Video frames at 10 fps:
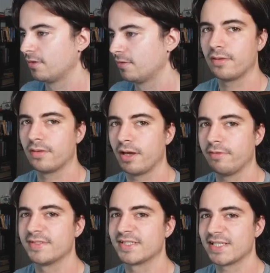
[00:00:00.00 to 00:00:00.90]
Now
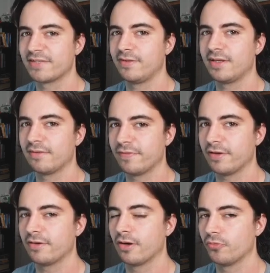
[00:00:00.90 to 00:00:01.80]
we've successfully
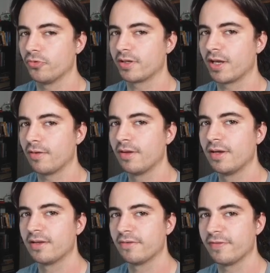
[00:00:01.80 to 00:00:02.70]
configured our root account.
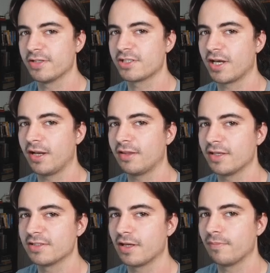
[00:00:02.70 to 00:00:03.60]
To finish tying
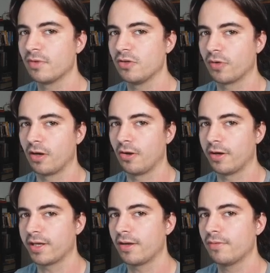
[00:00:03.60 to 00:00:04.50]
things up, you want to
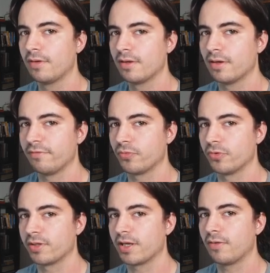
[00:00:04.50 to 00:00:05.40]
log out of your root
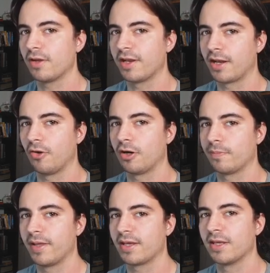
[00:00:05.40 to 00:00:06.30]
account and then log
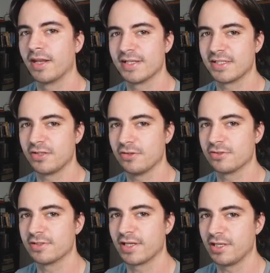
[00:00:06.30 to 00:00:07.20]
back in as the
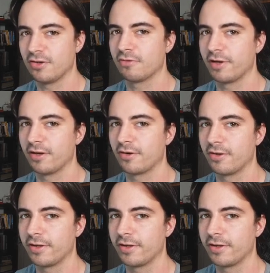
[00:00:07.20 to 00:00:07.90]
users that you created earlier.